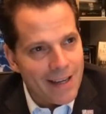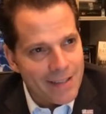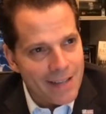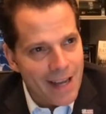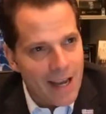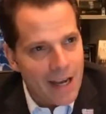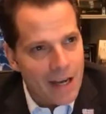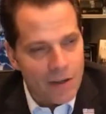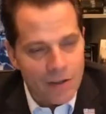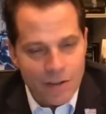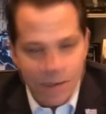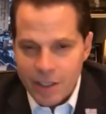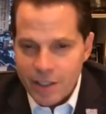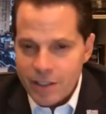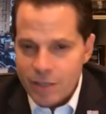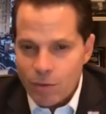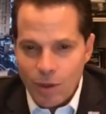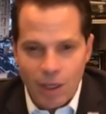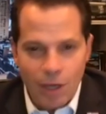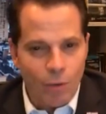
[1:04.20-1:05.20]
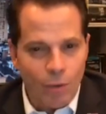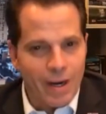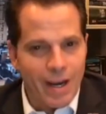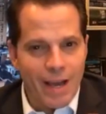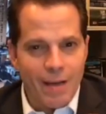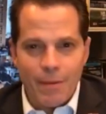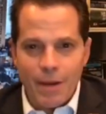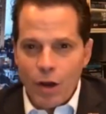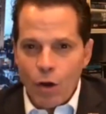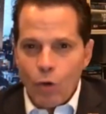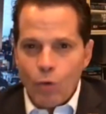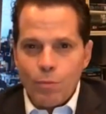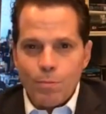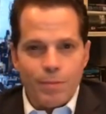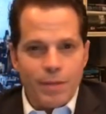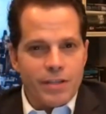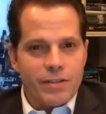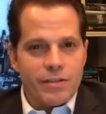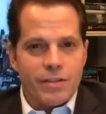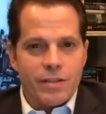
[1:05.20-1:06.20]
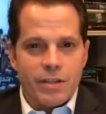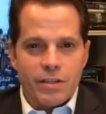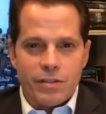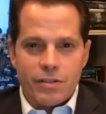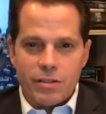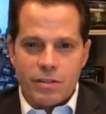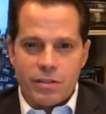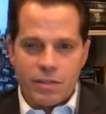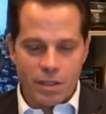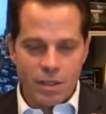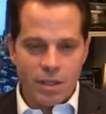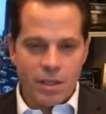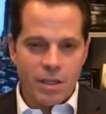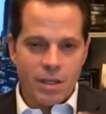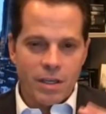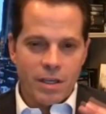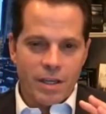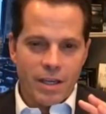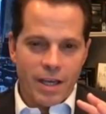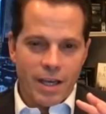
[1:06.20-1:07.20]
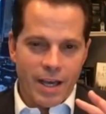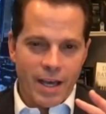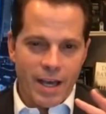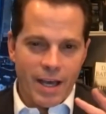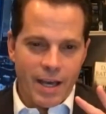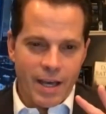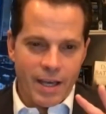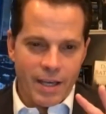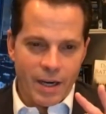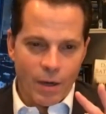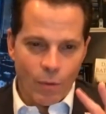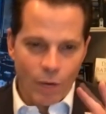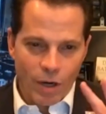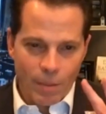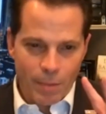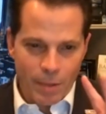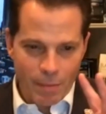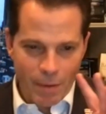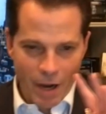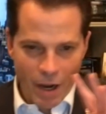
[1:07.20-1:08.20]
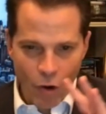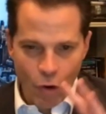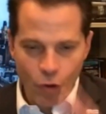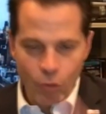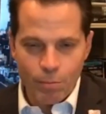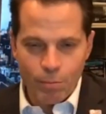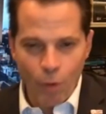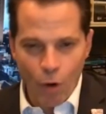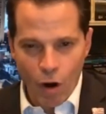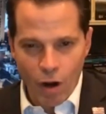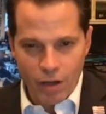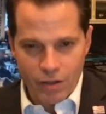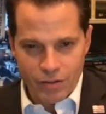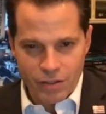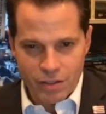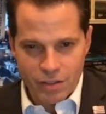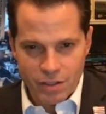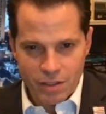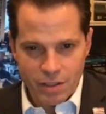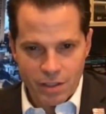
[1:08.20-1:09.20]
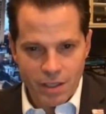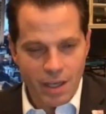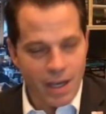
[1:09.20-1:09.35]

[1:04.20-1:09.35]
house and I said, well, I want to have my own business and I want to be my own boss.